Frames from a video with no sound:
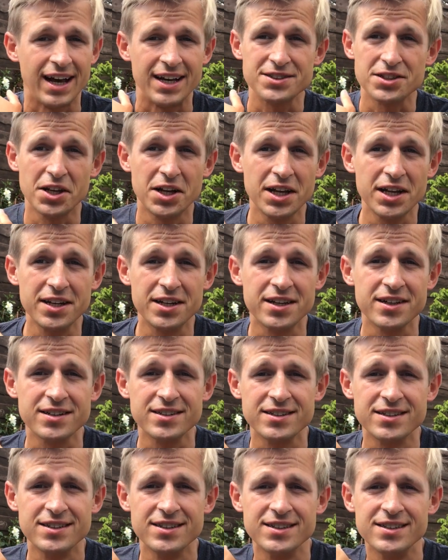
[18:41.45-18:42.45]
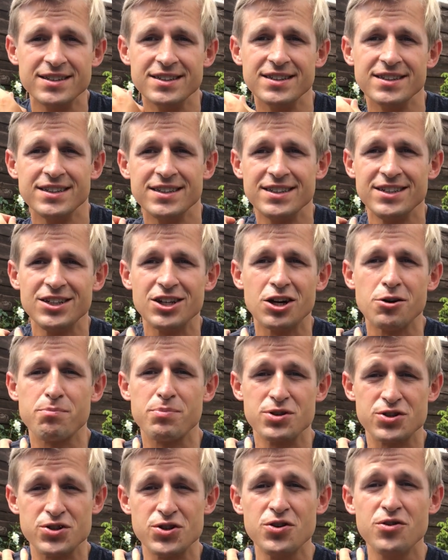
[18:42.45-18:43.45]
as a leader, you got to
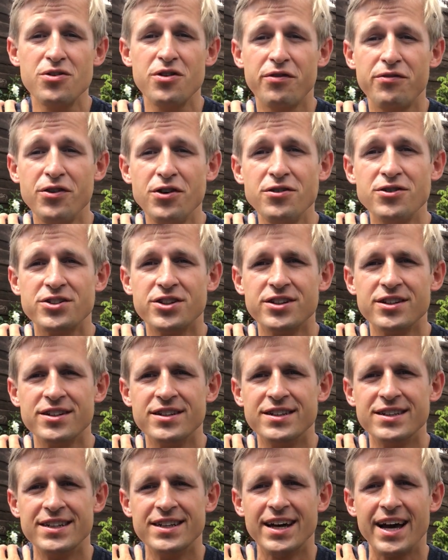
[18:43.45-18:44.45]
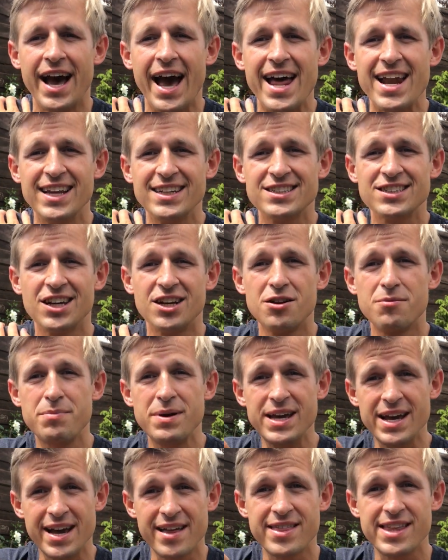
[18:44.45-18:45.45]
pursue the future, and it's going to
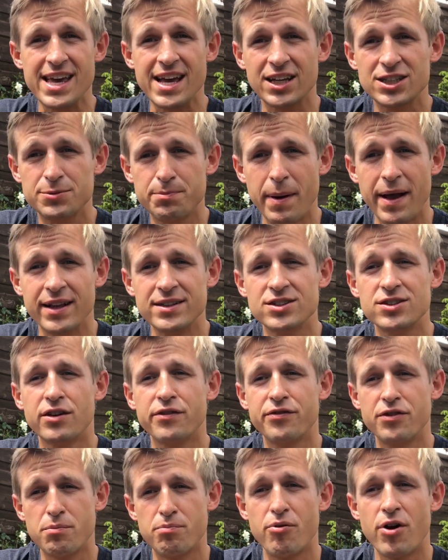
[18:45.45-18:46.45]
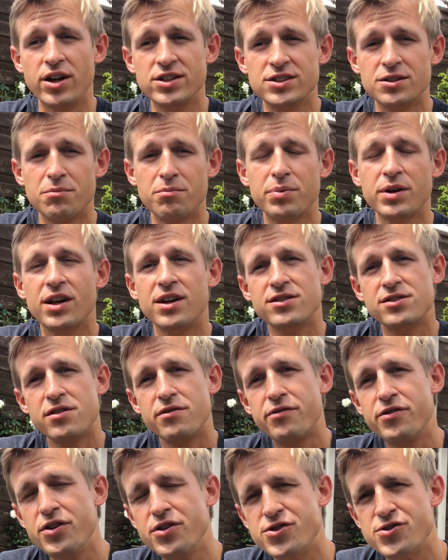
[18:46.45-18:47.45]
be at the expense of the present because
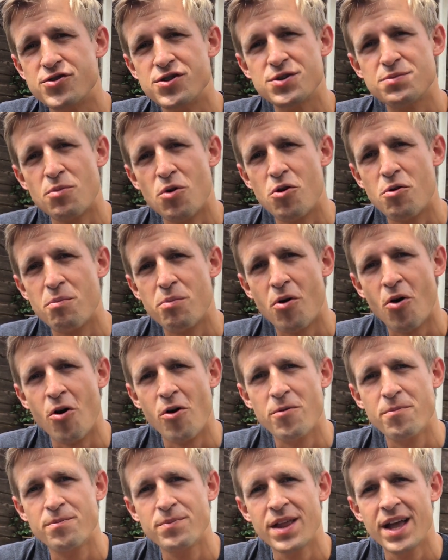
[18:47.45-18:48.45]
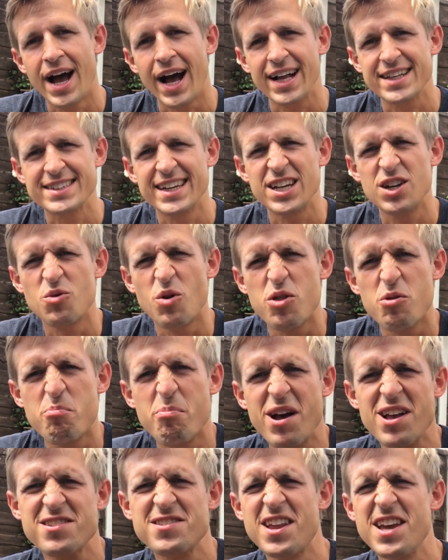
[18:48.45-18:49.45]
the future is more important. I tell you what,
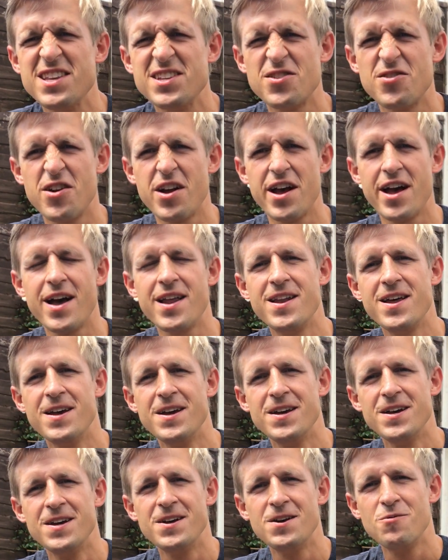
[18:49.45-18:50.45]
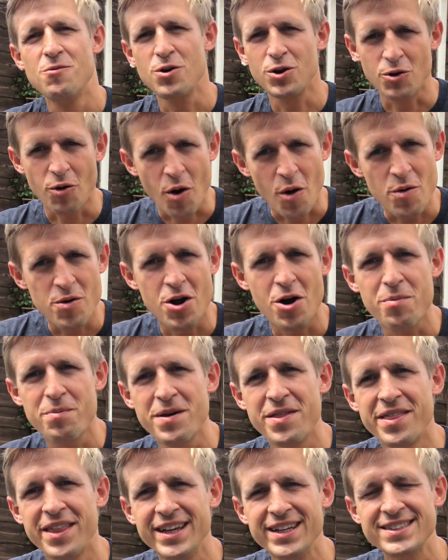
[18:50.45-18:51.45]
the best days are ahead. We're growing
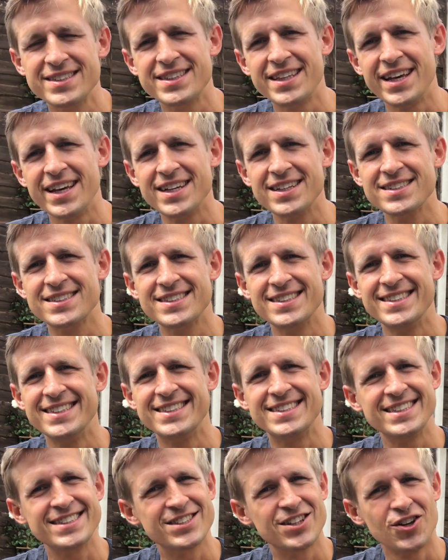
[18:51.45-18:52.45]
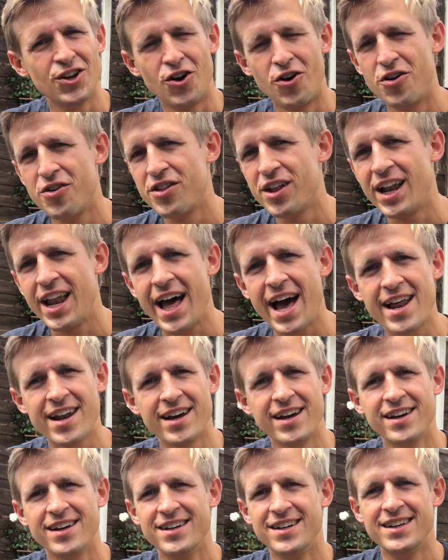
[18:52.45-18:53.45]
up in these things. This is the law of the
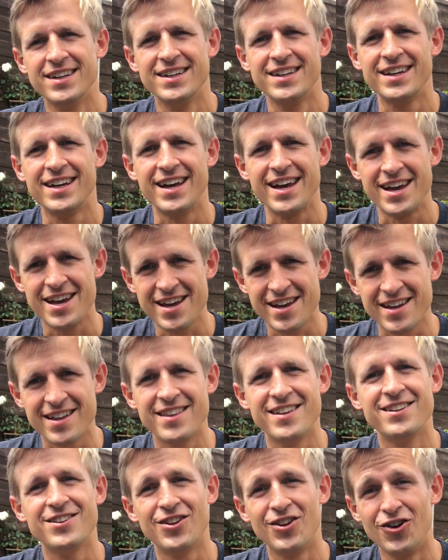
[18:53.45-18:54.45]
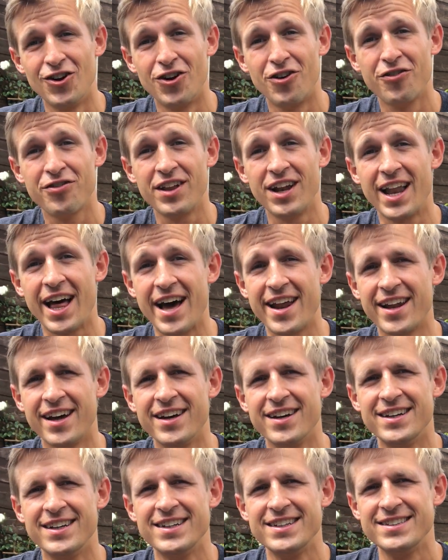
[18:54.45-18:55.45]
ladder. Hey, the law of the
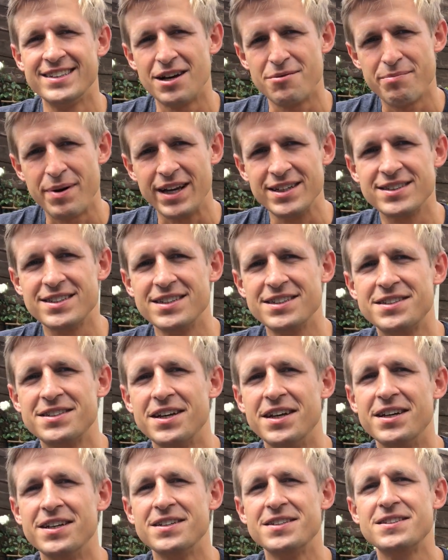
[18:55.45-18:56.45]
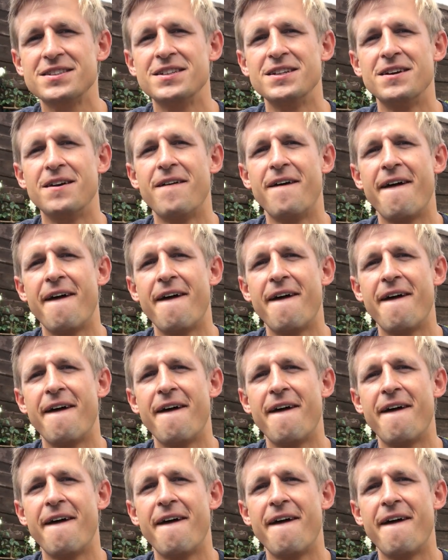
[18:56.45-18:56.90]
ladder that basically says